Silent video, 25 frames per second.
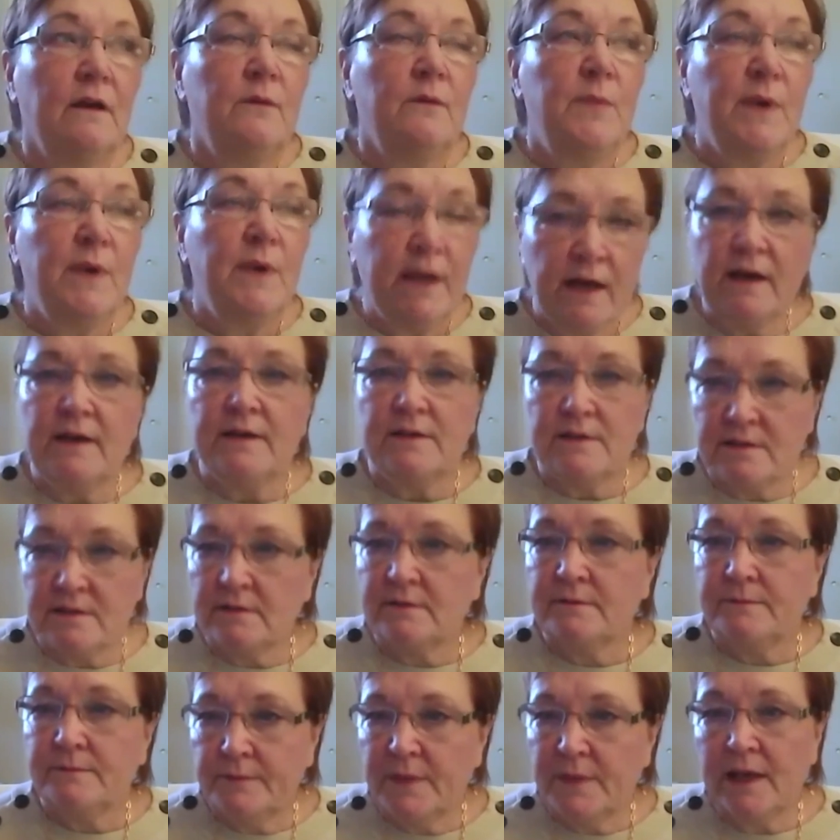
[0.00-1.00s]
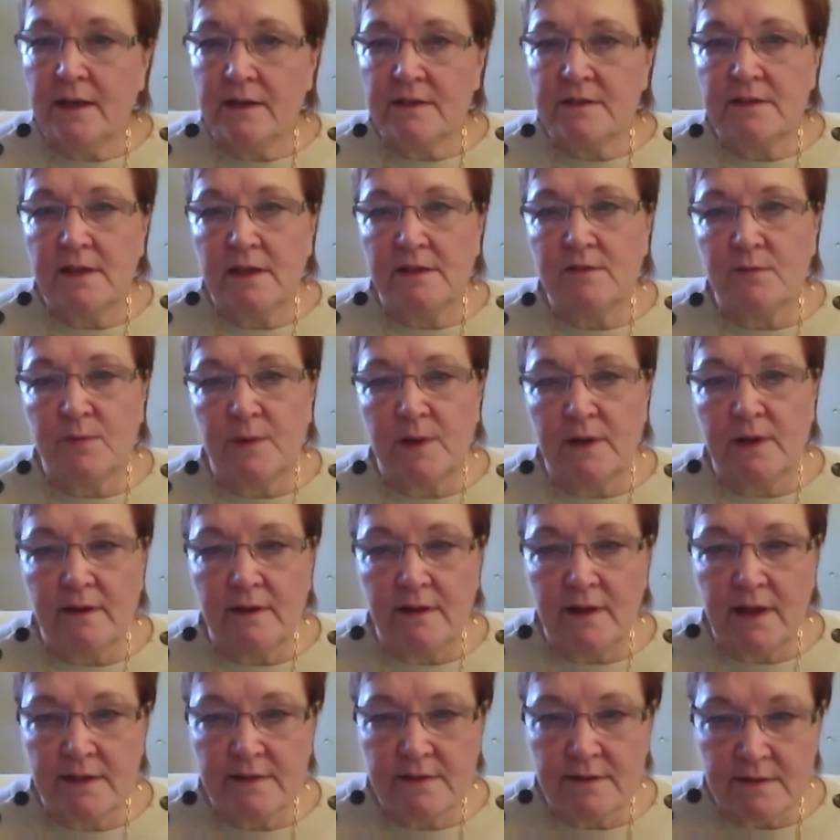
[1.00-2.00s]
that's one of the
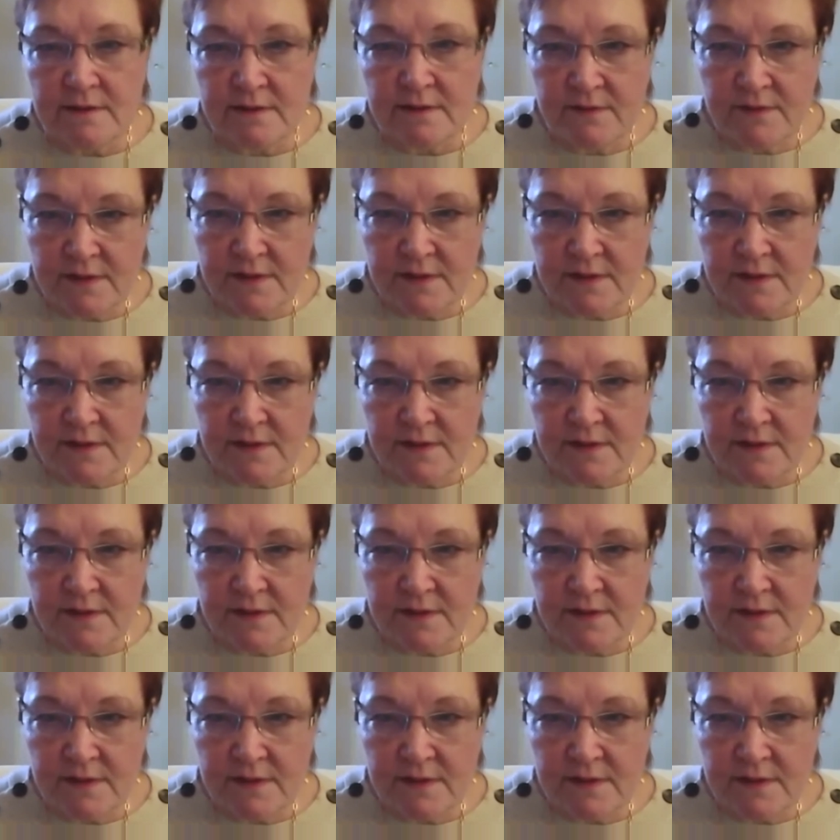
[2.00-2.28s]
lessons of